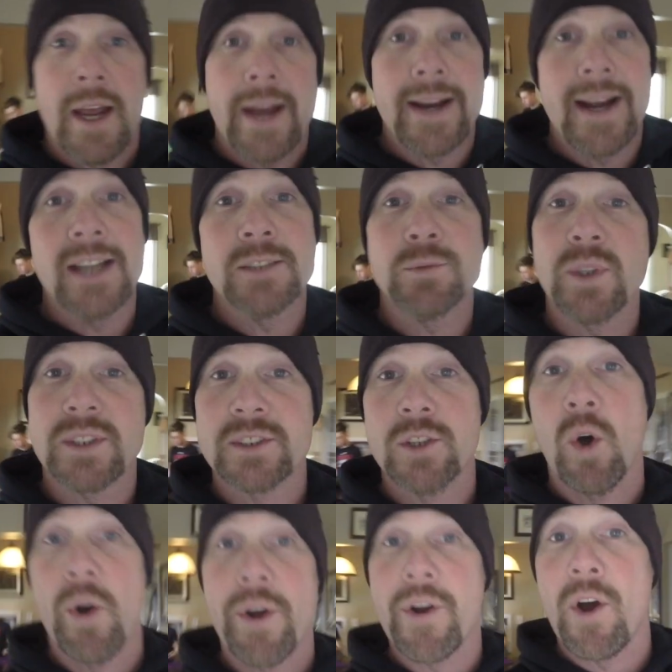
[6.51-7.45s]
Hey guys, what's
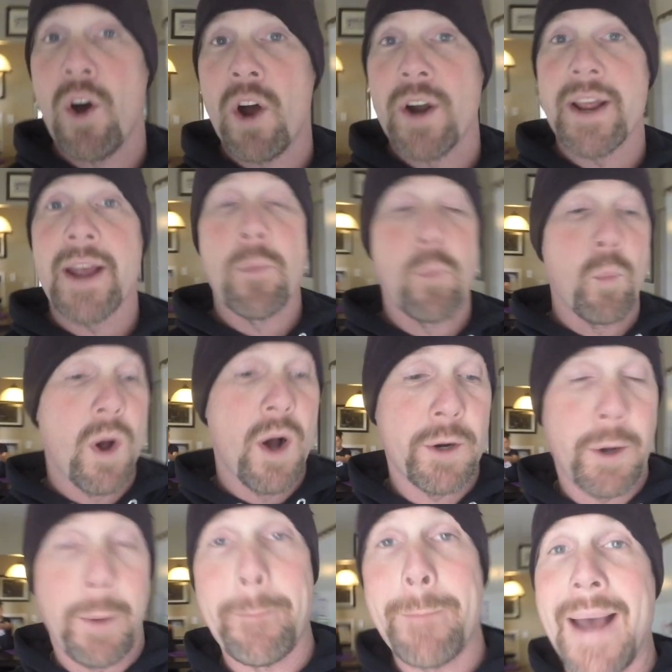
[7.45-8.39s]
going on and
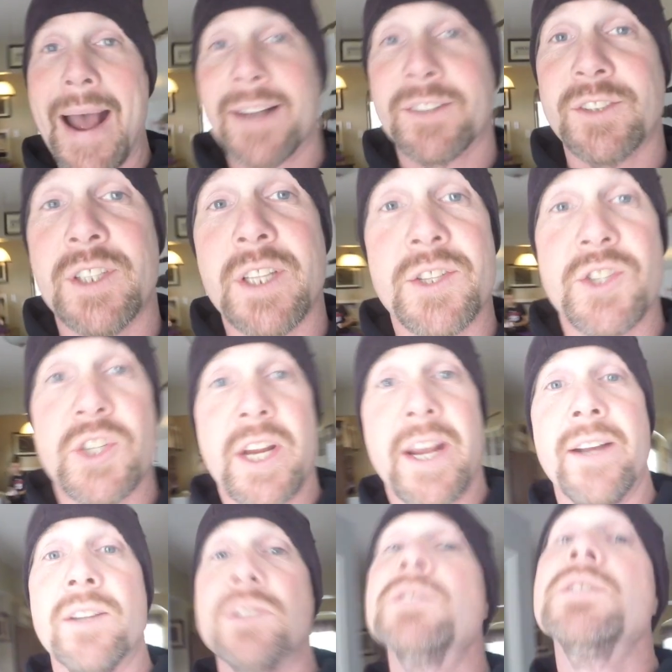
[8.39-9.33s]
welcome back to the
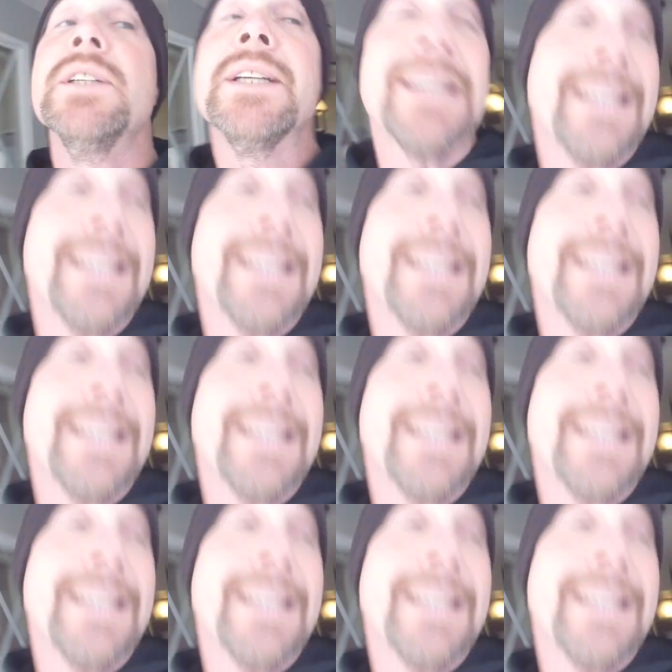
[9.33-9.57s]
channel.